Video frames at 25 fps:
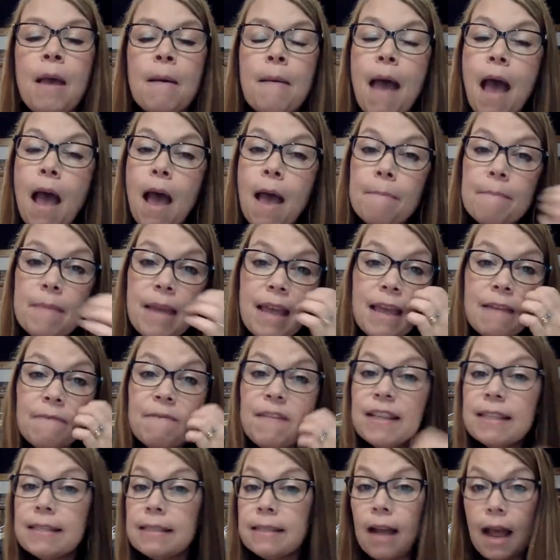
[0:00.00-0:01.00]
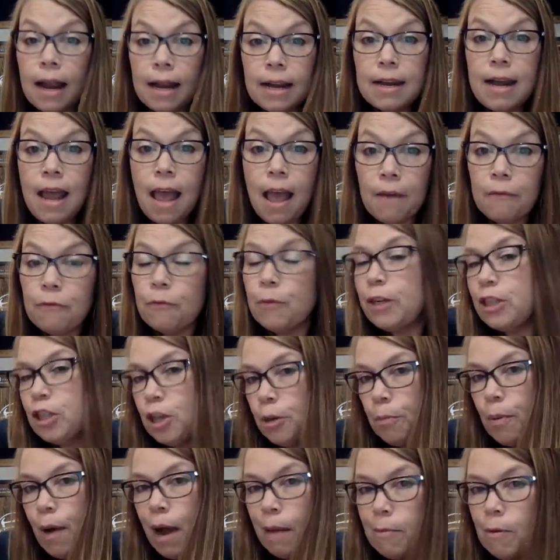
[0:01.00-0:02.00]
If it's not enough, which
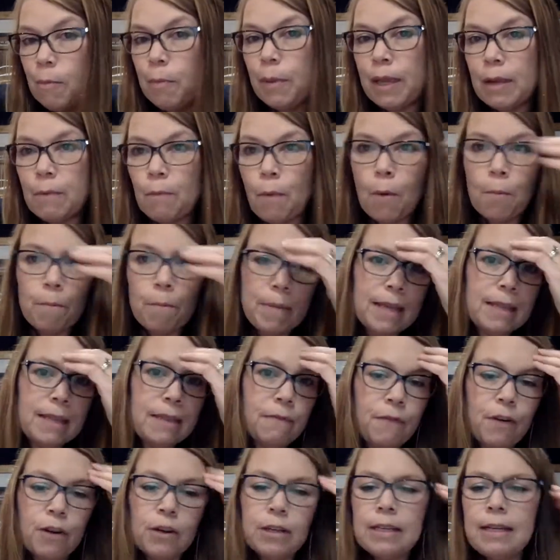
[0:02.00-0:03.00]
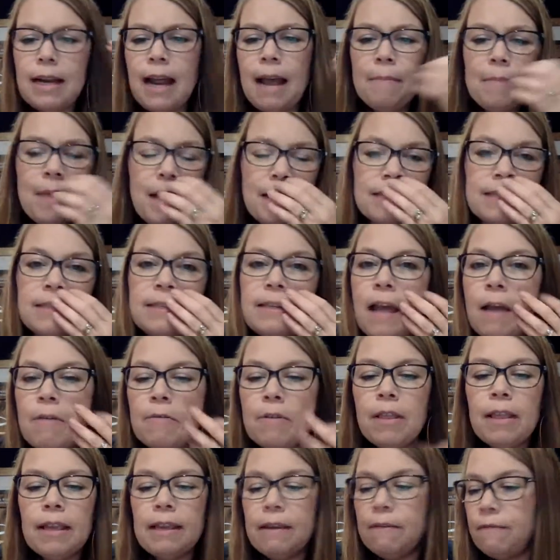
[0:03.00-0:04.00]
it probably won't be the first time, that's
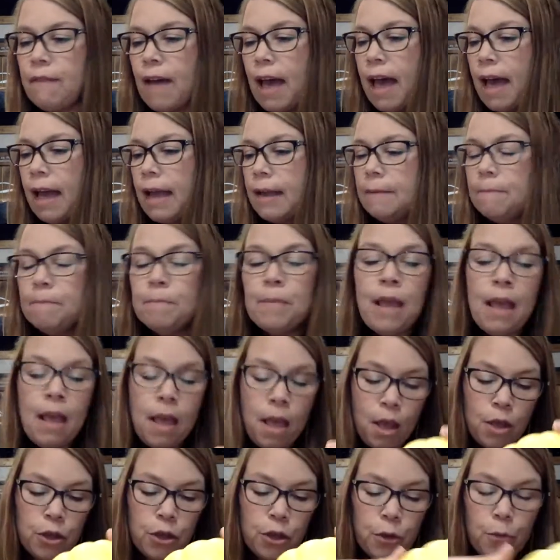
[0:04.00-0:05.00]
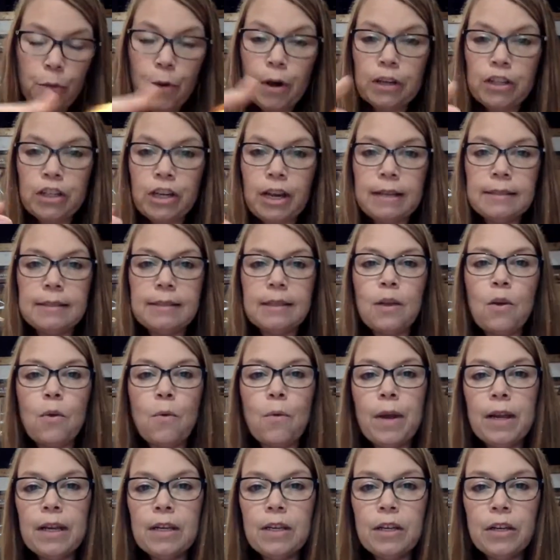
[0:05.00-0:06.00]
totally fine. You are just
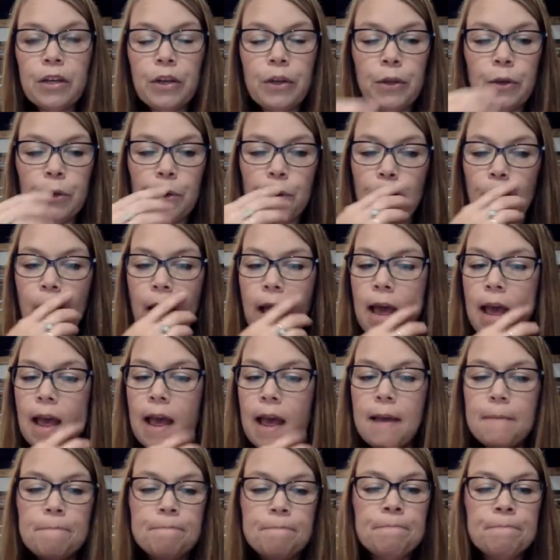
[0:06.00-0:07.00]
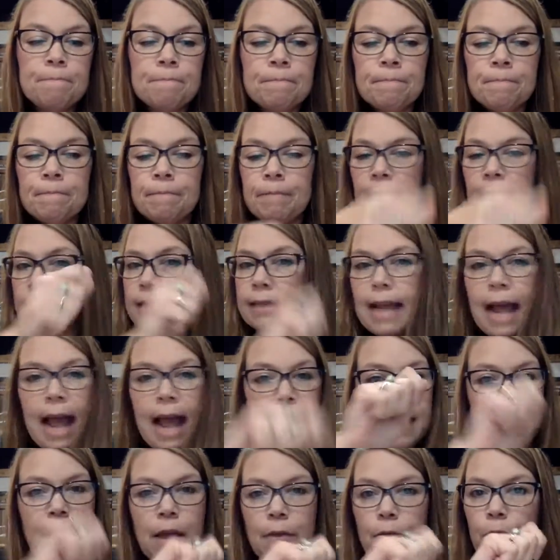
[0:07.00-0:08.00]
going to
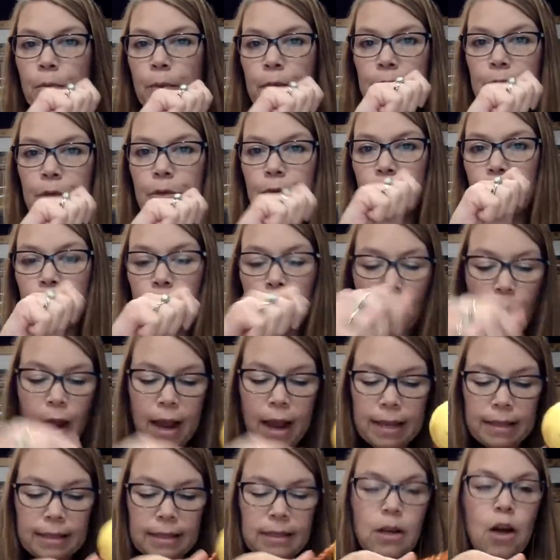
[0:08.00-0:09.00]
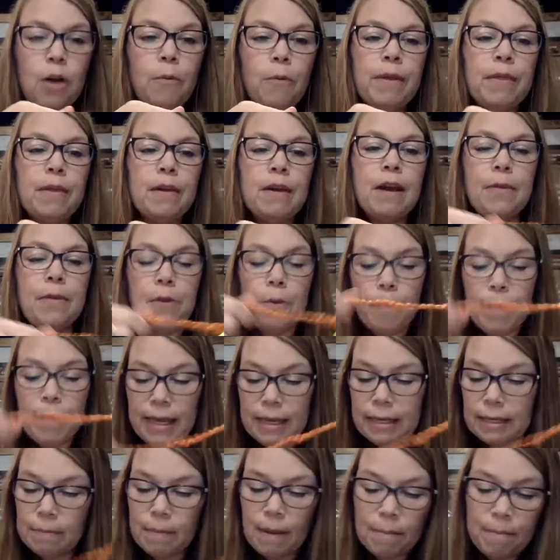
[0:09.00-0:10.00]
tie another one through, right, and start with another
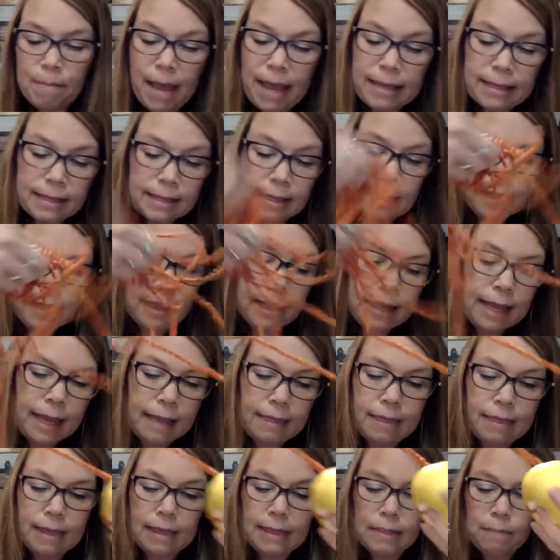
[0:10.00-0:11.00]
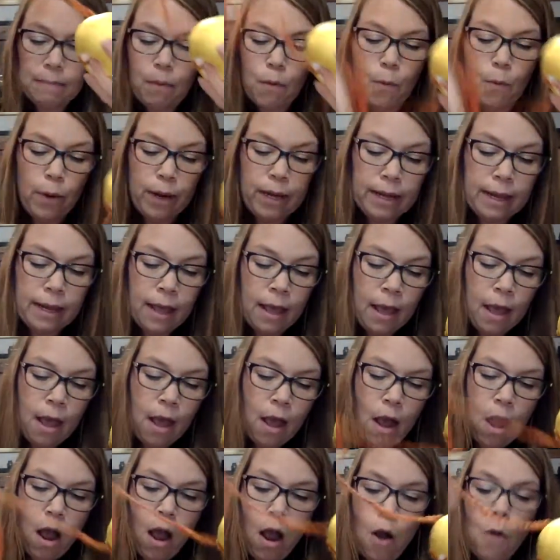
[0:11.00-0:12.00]
piece. But basically at this point,
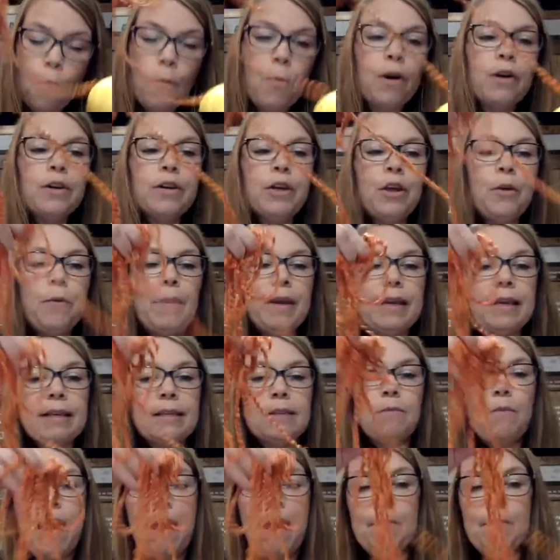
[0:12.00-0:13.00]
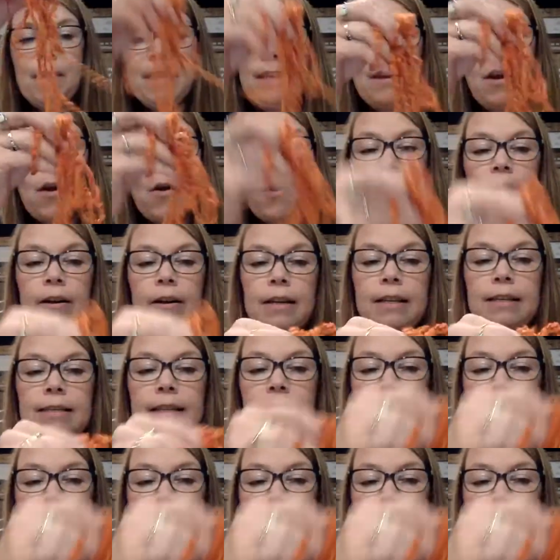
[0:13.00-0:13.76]
all we're doing is wrapping yarn. So